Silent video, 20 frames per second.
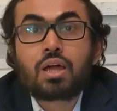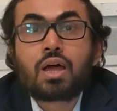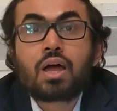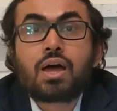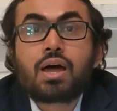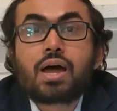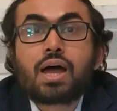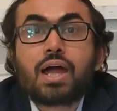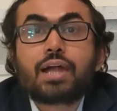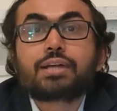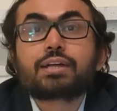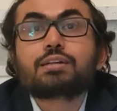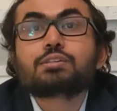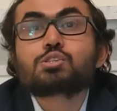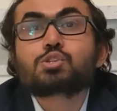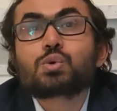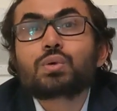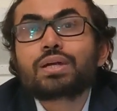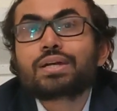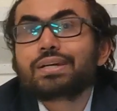It also
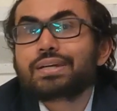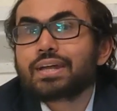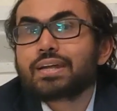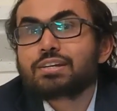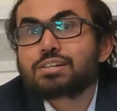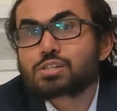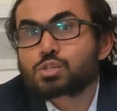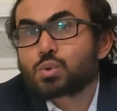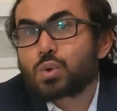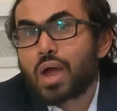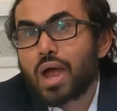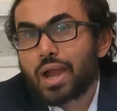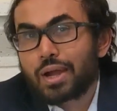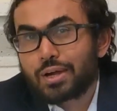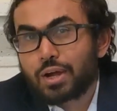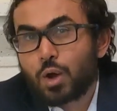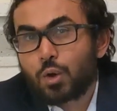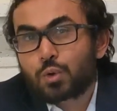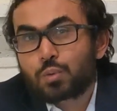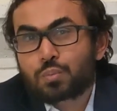intends to hand
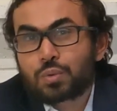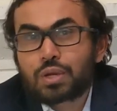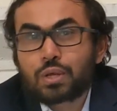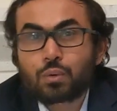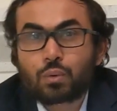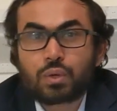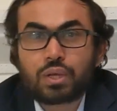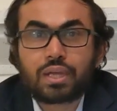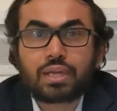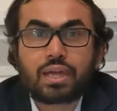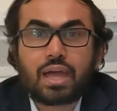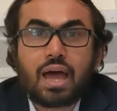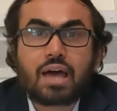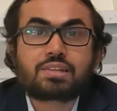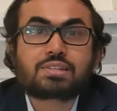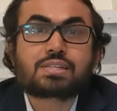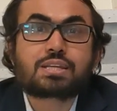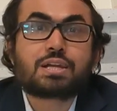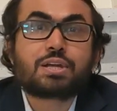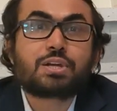out free cooking gas
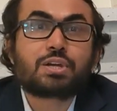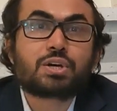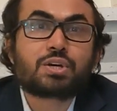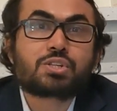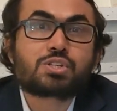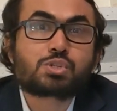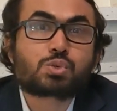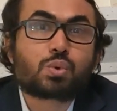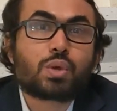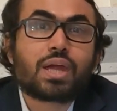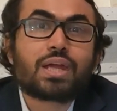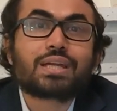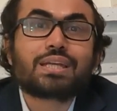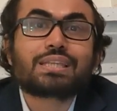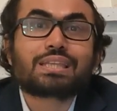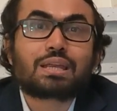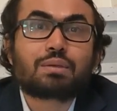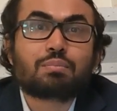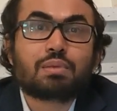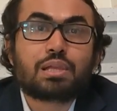cylinders to 83
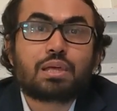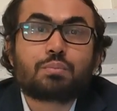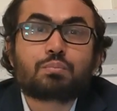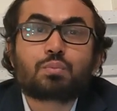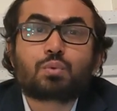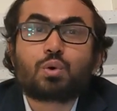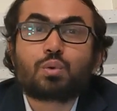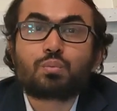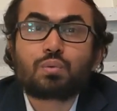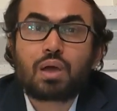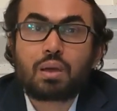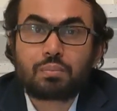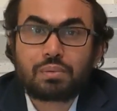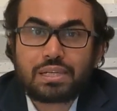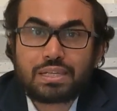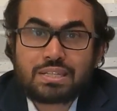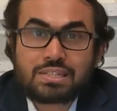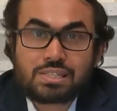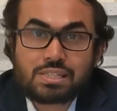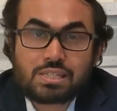million poor
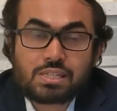families.